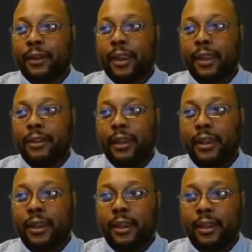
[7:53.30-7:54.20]
and
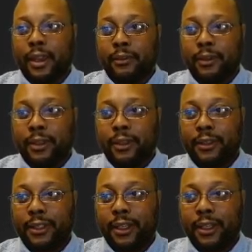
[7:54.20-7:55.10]
then I want to
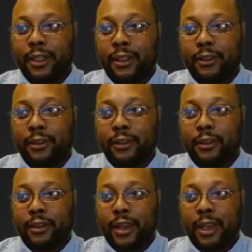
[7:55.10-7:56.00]
say
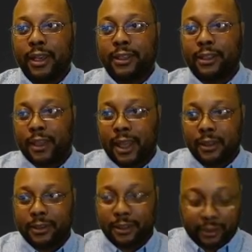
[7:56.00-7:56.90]
hi to
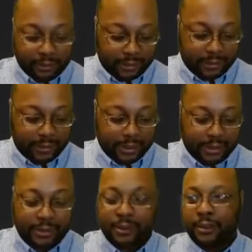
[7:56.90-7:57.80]
galaxy
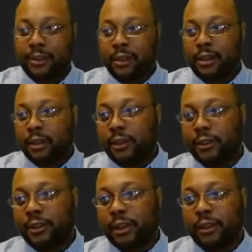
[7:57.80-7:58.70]
6.
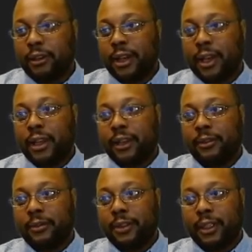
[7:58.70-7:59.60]
So I
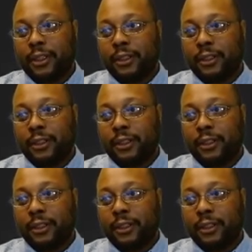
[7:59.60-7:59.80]
would take